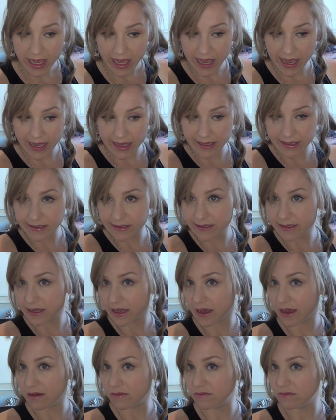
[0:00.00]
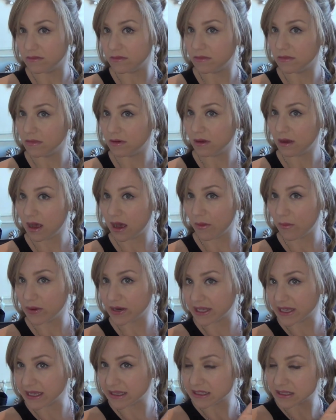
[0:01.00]
And I
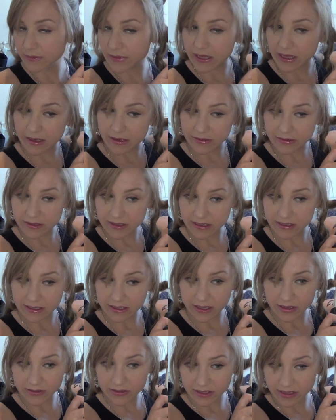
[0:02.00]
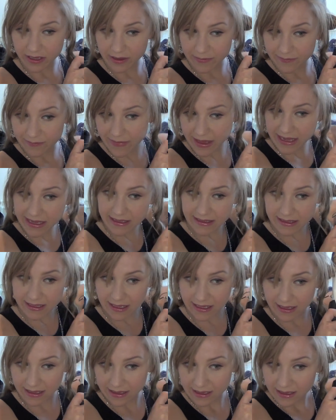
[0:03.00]
want to get some of those because those look
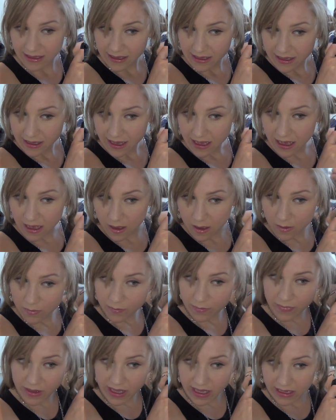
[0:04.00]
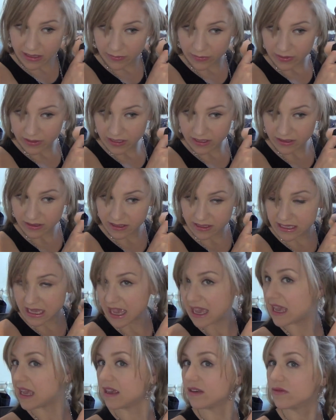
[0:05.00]
amazing, and it would
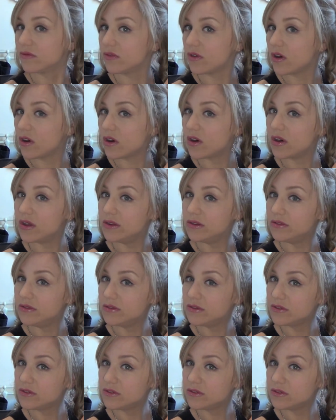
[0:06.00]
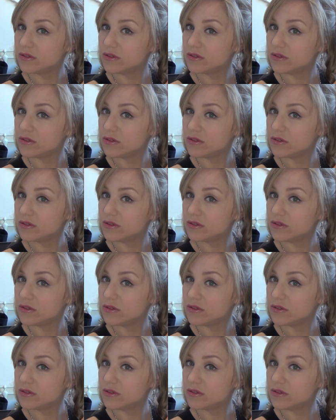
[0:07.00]
save on